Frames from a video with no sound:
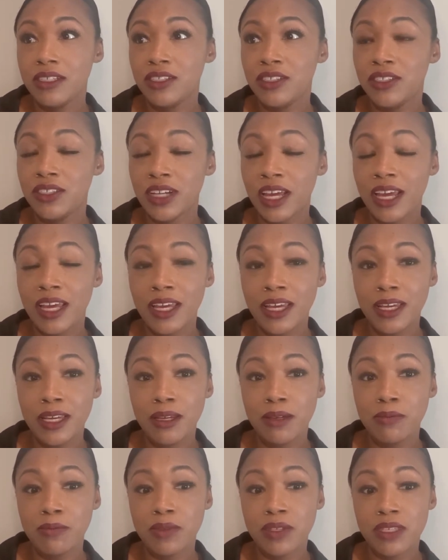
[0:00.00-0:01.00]

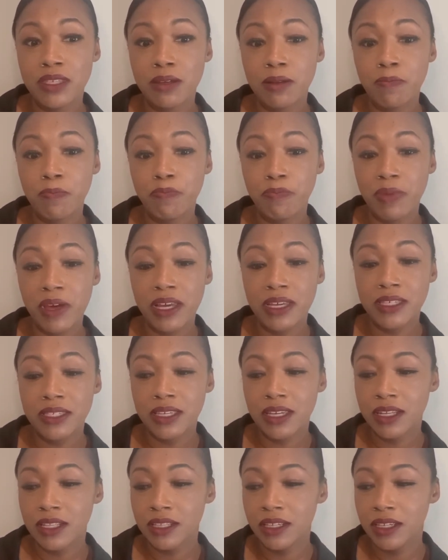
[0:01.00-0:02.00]
James
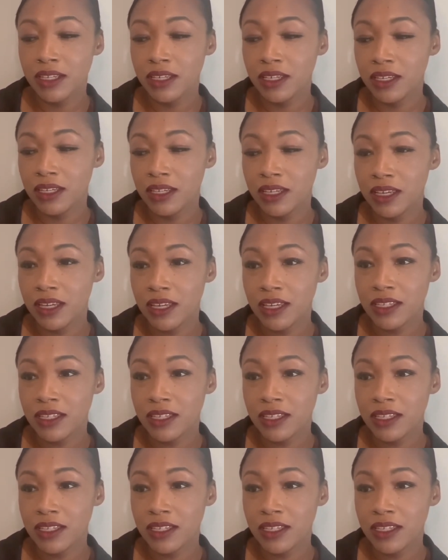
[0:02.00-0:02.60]
basically